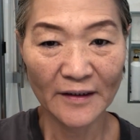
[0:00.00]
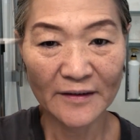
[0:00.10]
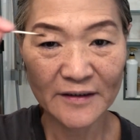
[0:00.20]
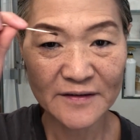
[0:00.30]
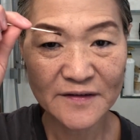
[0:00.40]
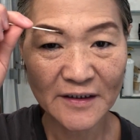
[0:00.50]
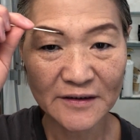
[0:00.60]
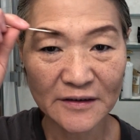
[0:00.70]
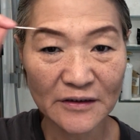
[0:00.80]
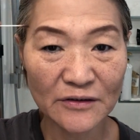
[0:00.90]
And then
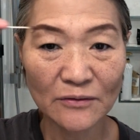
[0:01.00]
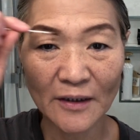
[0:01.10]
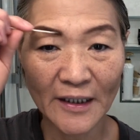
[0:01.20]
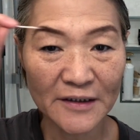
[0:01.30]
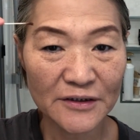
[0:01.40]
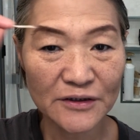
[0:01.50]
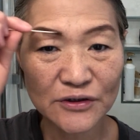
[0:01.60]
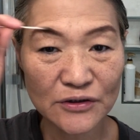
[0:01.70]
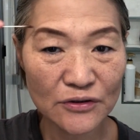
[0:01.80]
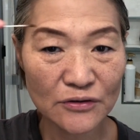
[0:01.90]
said, you are
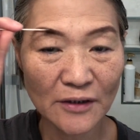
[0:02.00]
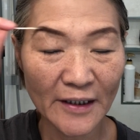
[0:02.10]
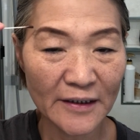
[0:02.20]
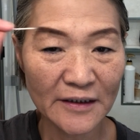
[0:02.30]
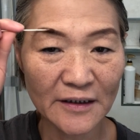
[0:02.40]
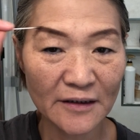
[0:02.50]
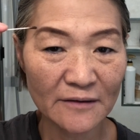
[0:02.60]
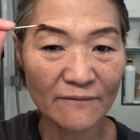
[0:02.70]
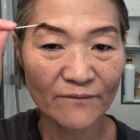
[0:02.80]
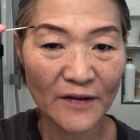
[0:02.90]

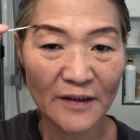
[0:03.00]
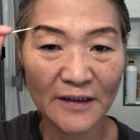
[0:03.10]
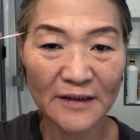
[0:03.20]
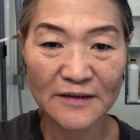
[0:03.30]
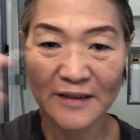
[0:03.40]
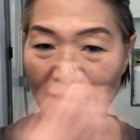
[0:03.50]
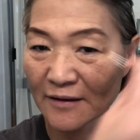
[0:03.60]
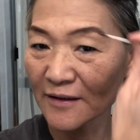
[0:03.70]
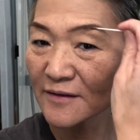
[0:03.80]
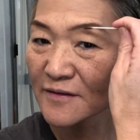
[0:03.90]
trying
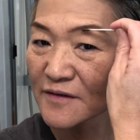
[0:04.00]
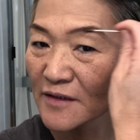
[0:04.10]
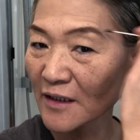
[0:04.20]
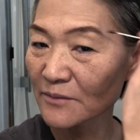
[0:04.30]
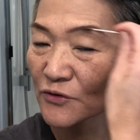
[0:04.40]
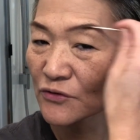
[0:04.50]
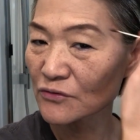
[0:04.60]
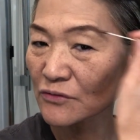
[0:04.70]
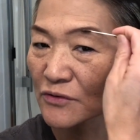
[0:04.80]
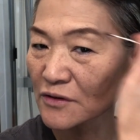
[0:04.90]
exactly the same
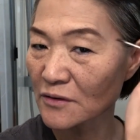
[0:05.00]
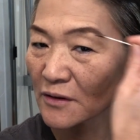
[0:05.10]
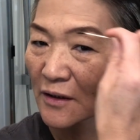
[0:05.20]
shoes.